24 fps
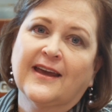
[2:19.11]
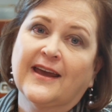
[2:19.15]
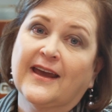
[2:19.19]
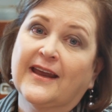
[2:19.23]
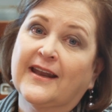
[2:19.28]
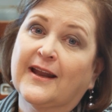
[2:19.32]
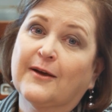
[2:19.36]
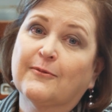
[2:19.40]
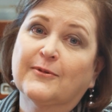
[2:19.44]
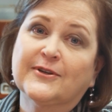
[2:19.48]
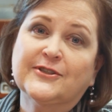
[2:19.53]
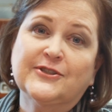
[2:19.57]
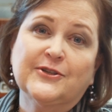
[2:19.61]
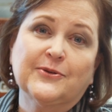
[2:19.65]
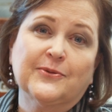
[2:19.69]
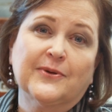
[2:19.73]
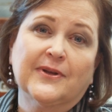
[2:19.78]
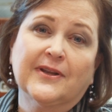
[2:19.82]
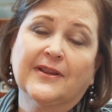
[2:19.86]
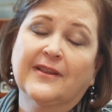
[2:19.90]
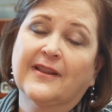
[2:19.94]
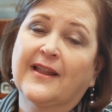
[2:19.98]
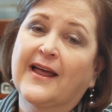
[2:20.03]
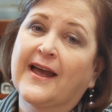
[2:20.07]
and I wish you a
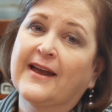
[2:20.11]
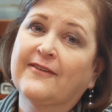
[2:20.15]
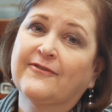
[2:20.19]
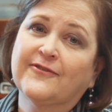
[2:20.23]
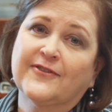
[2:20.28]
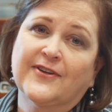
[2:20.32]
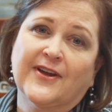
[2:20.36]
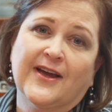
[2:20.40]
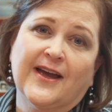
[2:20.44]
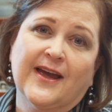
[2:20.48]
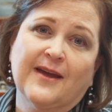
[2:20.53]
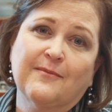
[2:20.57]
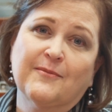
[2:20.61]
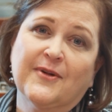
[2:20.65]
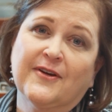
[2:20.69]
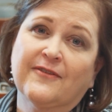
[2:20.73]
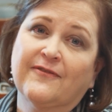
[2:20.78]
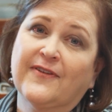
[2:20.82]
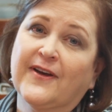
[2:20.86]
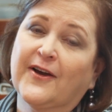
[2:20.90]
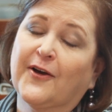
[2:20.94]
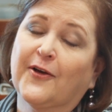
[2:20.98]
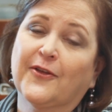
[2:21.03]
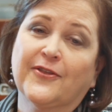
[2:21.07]
lifetime
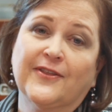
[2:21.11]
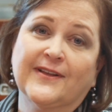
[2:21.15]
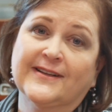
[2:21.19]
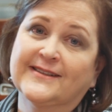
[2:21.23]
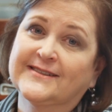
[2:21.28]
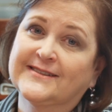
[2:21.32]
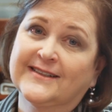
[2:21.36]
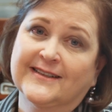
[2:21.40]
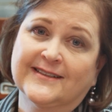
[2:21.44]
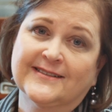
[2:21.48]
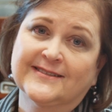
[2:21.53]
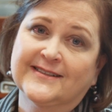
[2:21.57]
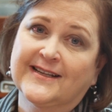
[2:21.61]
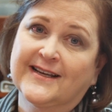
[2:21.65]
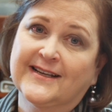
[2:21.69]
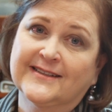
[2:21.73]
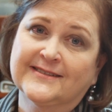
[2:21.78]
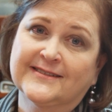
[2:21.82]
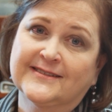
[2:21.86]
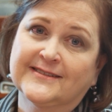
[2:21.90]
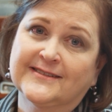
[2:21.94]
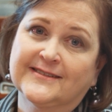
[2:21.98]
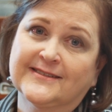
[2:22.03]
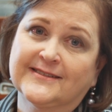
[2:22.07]
of health and
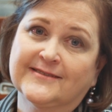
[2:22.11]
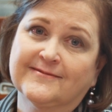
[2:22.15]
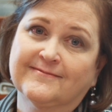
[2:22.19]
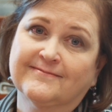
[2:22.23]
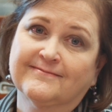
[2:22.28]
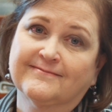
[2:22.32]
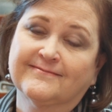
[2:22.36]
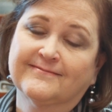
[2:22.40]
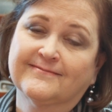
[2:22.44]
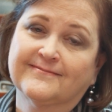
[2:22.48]
success.